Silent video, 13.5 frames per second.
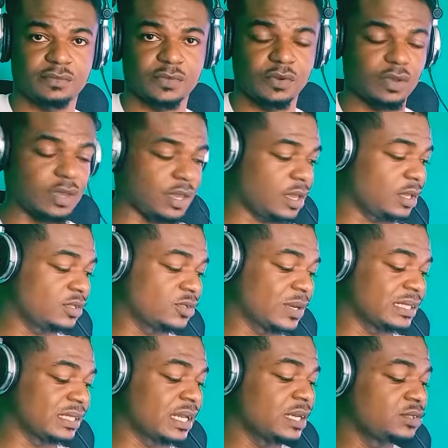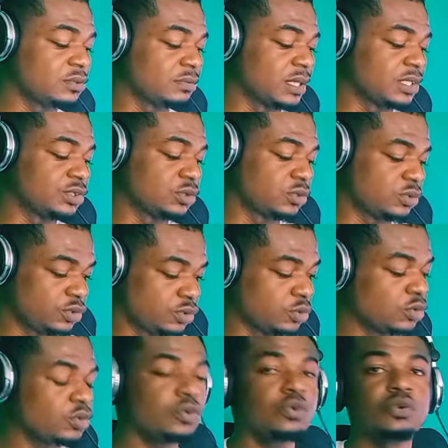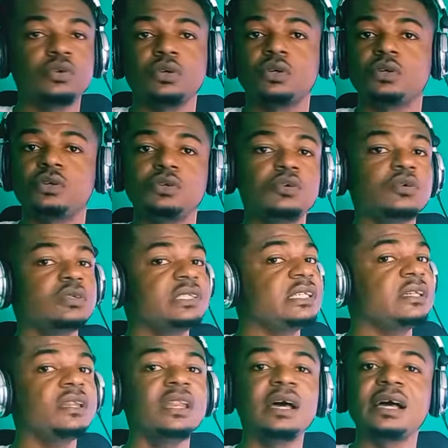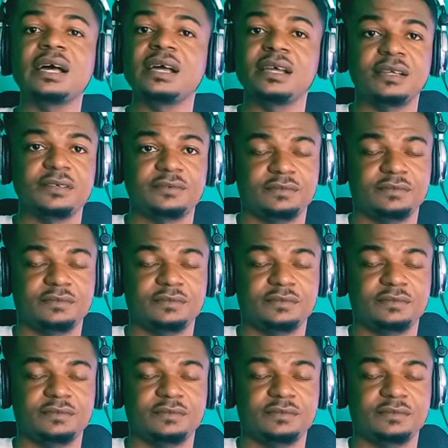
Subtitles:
Okay, so I slide to my so do ti la